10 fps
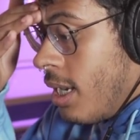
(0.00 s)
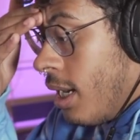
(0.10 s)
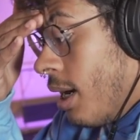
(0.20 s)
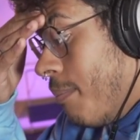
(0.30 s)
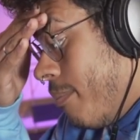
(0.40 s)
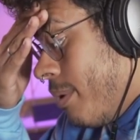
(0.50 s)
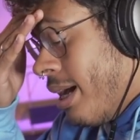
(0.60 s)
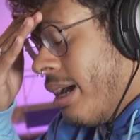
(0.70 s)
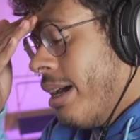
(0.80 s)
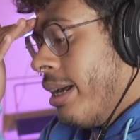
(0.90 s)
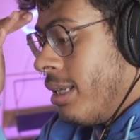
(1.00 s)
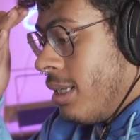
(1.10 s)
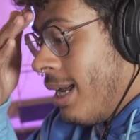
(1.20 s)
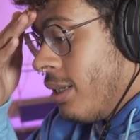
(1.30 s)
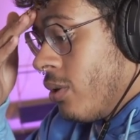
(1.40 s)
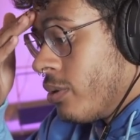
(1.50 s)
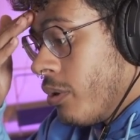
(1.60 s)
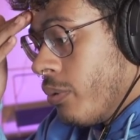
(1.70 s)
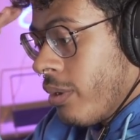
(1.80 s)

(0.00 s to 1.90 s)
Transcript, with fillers: Um, uh, and it's also